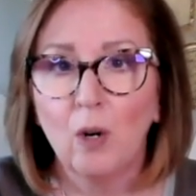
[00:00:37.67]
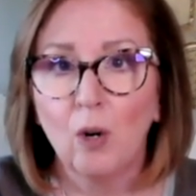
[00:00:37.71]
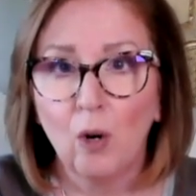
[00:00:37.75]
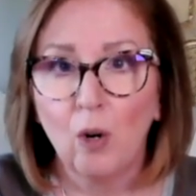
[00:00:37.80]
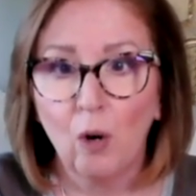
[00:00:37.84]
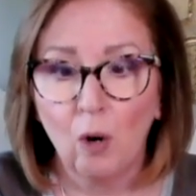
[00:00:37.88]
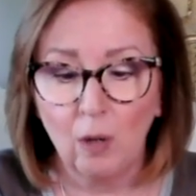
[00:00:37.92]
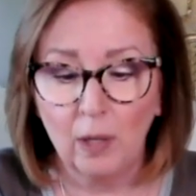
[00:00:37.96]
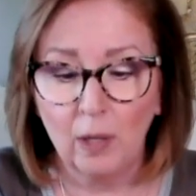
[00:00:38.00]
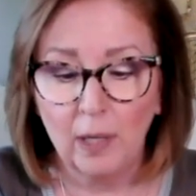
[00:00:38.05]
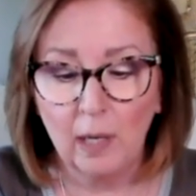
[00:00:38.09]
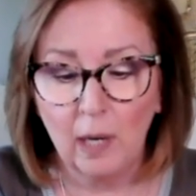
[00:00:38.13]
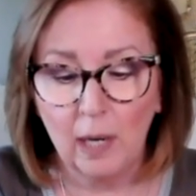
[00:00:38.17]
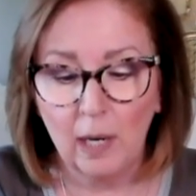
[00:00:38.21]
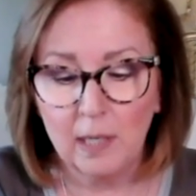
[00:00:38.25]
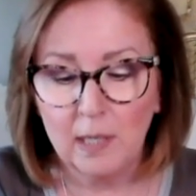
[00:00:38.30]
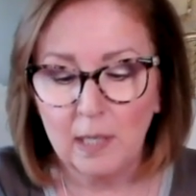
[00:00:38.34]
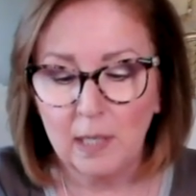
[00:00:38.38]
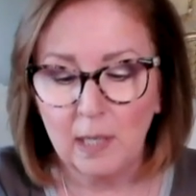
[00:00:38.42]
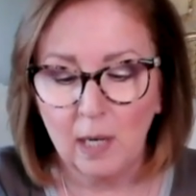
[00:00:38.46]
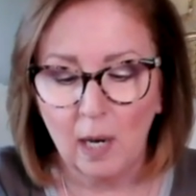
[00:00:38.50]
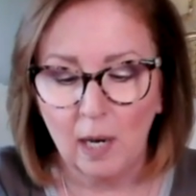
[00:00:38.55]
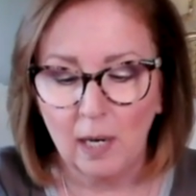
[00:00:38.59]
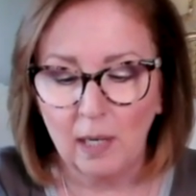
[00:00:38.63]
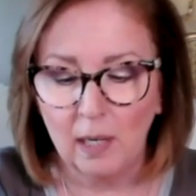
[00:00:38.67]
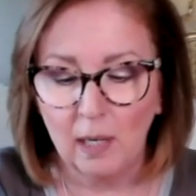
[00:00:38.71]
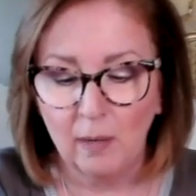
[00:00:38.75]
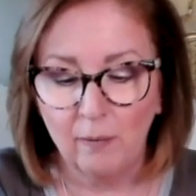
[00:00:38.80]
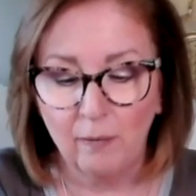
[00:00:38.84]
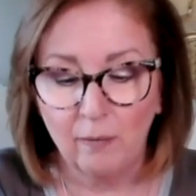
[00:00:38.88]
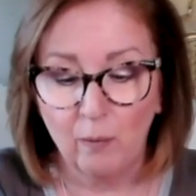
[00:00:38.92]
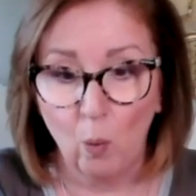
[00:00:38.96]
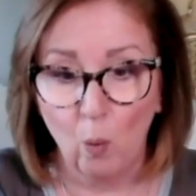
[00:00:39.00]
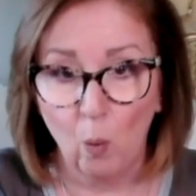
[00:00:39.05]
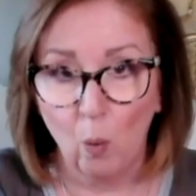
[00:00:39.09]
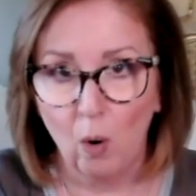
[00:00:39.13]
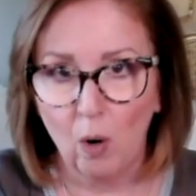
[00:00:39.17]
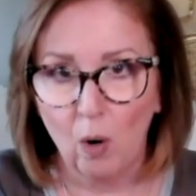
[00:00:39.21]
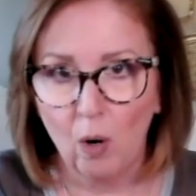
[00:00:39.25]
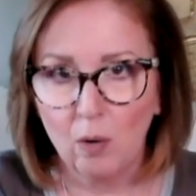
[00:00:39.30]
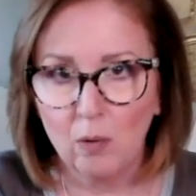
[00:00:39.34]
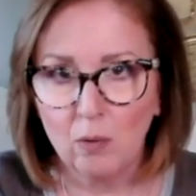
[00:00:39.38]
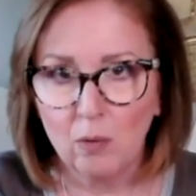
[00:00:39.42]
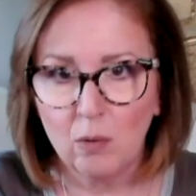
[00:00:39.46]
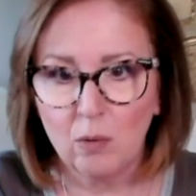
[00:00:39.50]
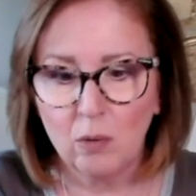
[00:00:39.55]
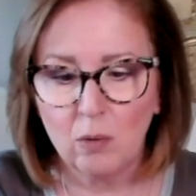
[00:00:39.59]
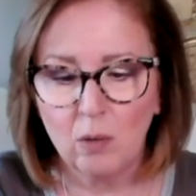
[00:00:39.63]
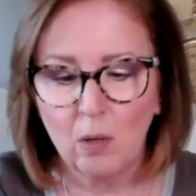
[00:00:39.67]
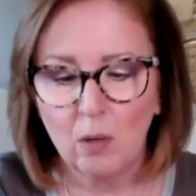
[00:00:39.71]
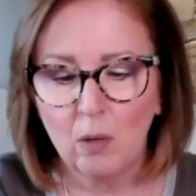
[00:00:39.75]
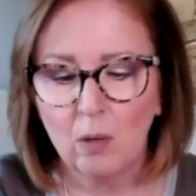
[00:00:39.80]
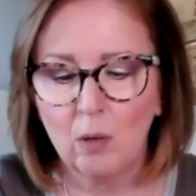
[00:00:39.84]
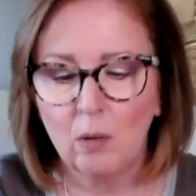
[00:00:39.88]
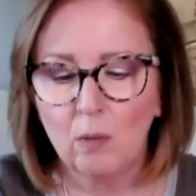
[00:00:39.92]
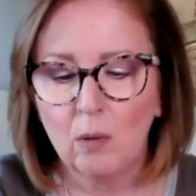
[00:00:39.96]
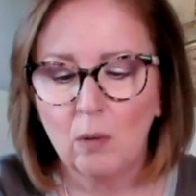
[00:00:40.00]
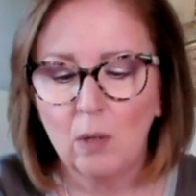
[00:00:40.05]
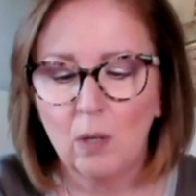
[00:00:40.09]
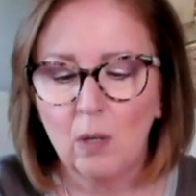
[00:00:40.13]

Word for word: early 1994. So